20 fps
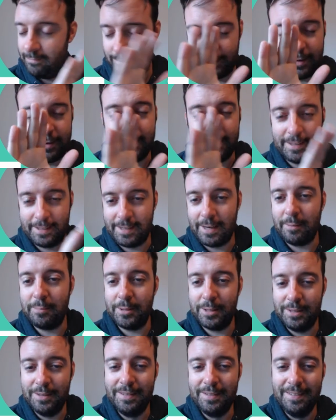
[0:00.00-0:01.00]

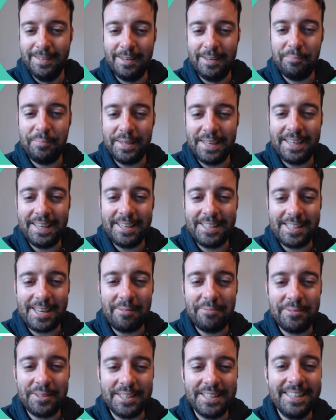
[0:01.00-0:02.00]
big
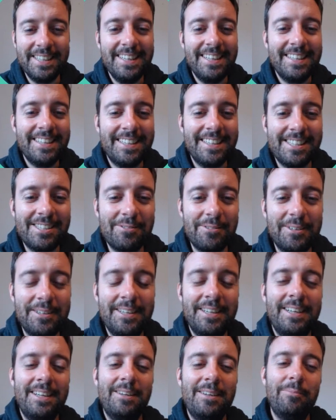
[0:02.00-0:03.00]
exception, this
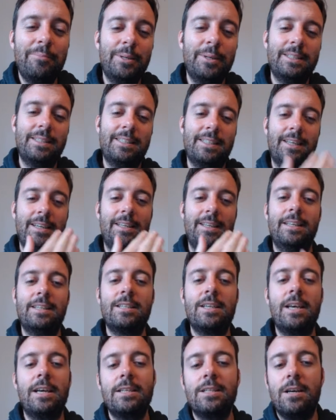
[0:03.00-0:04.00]
one. But in
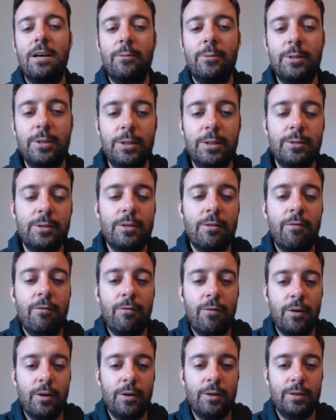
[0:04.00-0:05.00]
this case, I would use
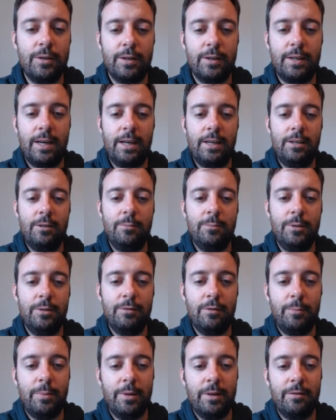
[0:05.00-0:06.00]
further. Can you
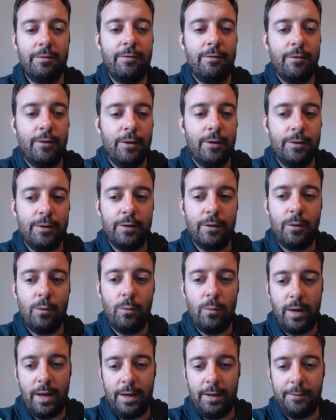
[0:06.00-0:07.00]
move a bit further
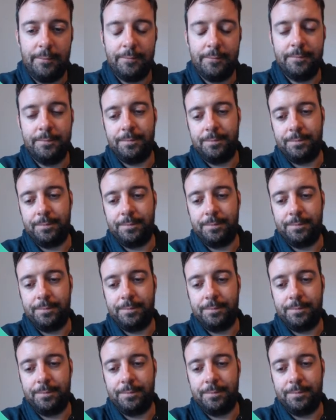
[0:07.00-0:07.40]
away?